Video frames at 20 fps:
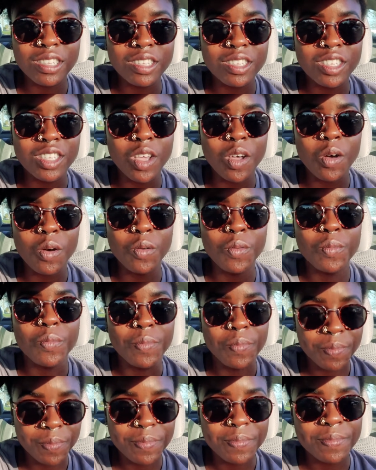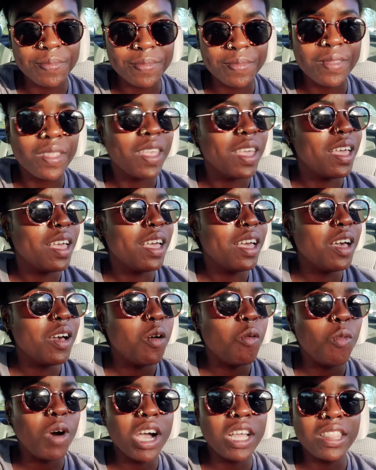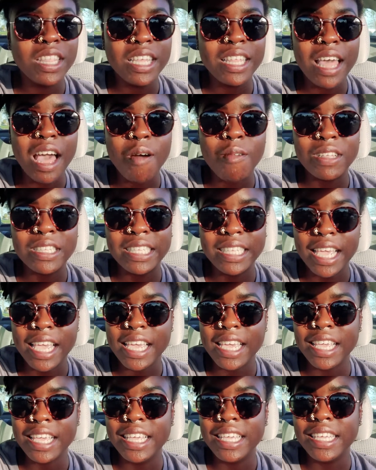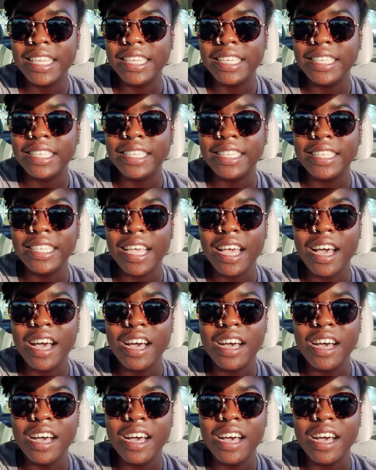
So one thing that I would say is